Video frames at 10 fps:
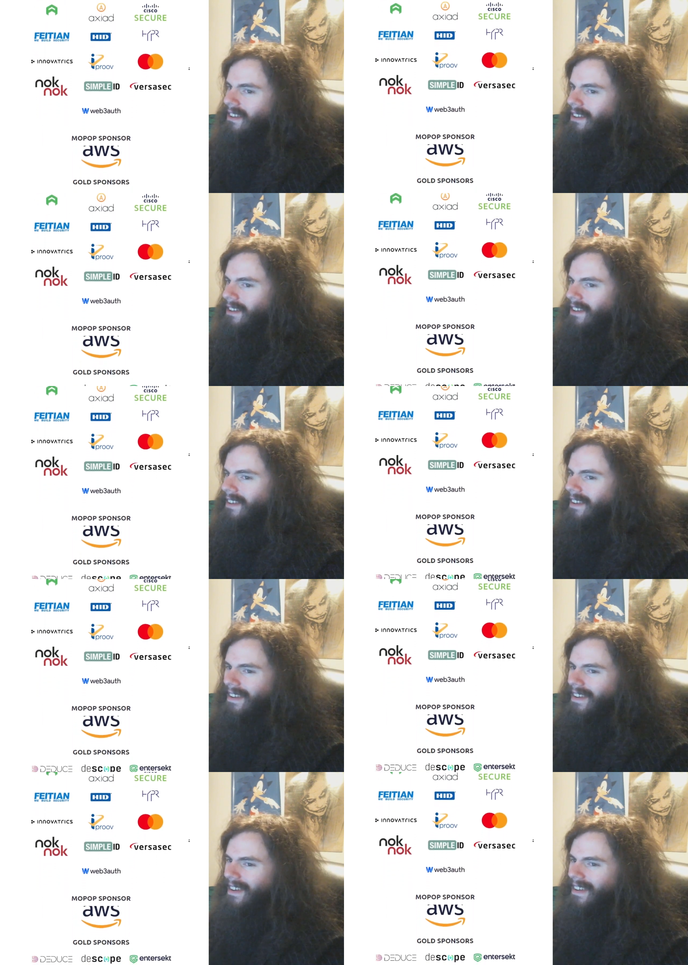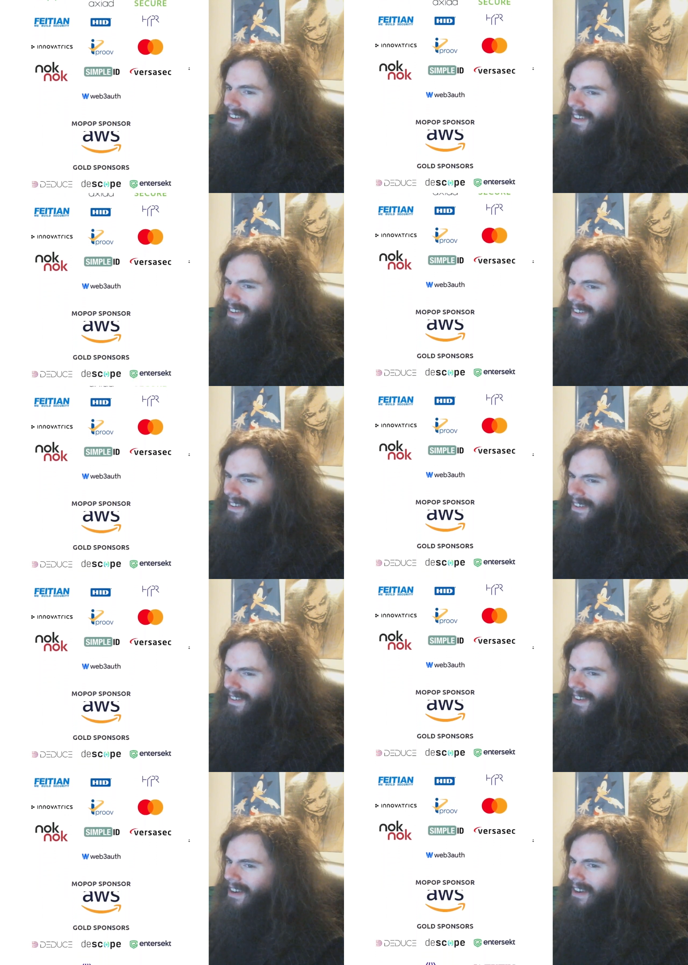
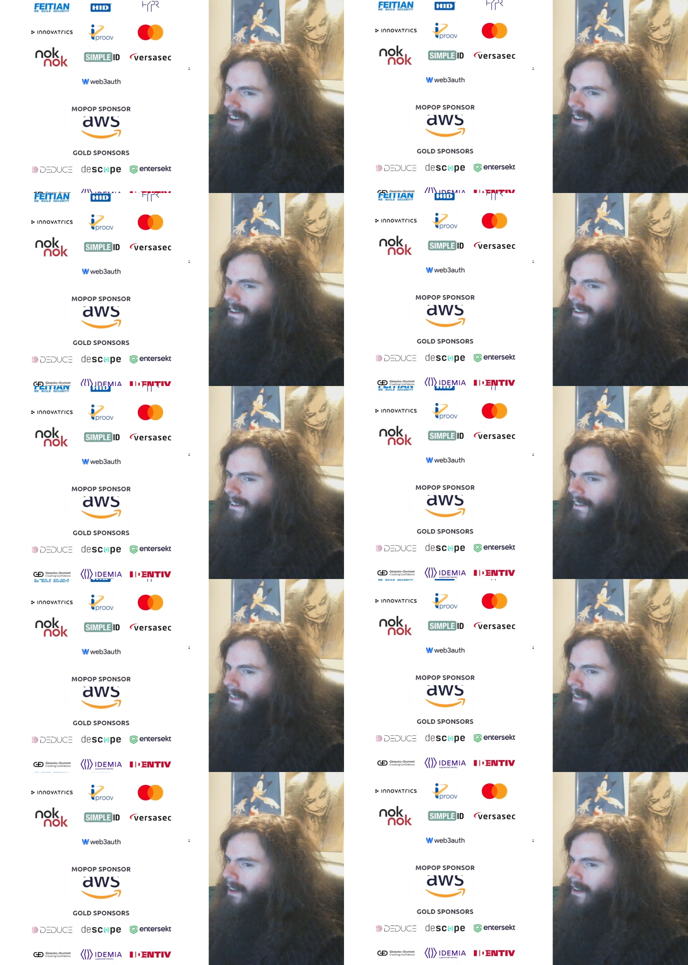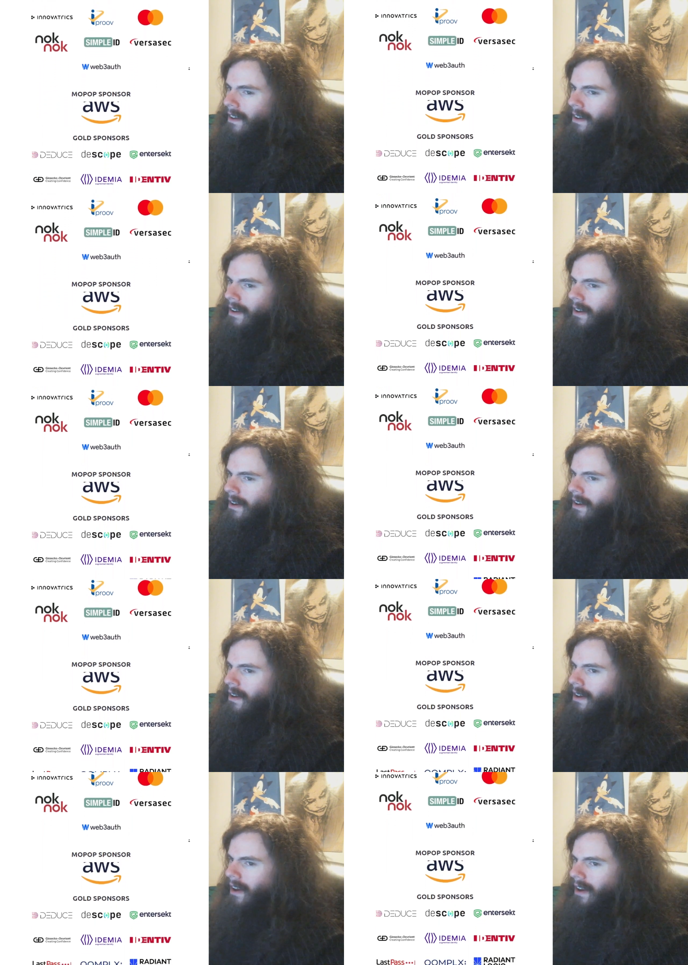
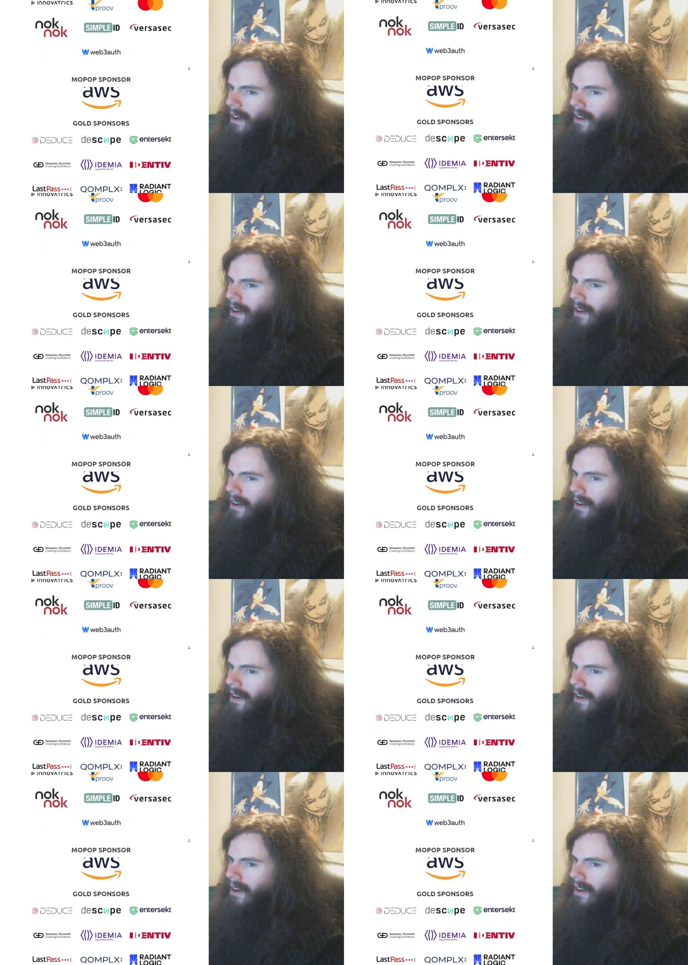[no speech]